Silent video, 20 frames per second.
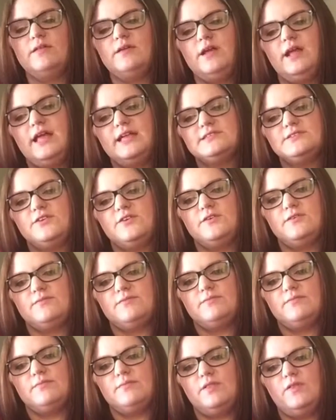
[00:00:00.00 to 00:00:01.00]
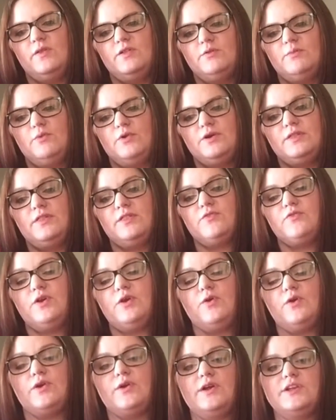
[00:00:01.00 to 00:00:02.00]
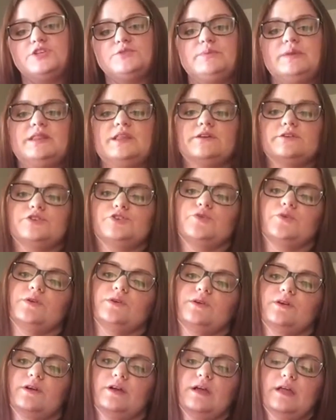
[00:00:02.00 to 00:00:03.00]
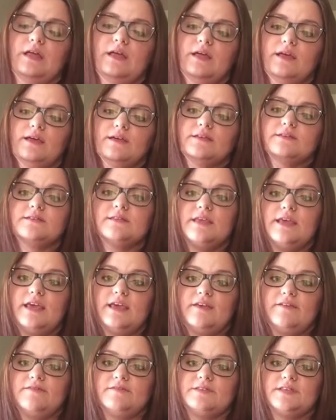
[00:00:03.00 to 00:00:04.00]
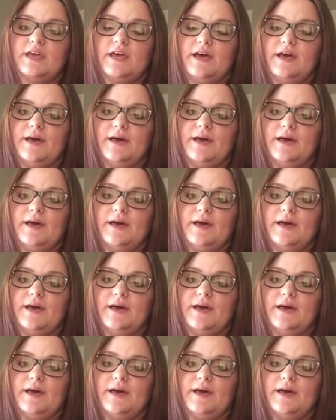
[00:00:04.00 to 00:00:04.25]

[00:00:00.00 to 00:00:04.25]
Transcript: I guess they're a little more than 3/4 inch, but they're shorter sleeves.